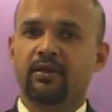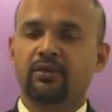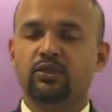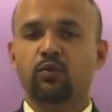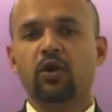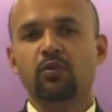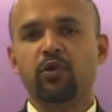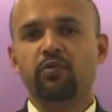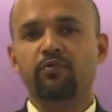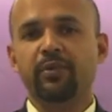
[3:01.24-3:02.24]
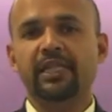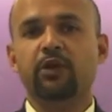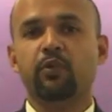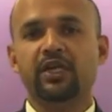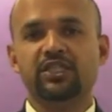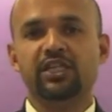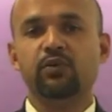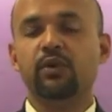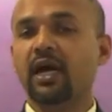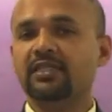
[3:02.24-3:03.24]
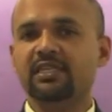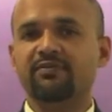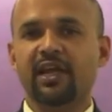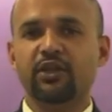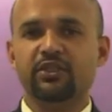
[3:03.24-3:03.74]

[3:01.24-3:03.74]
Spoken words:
So what would be the question you would ask in value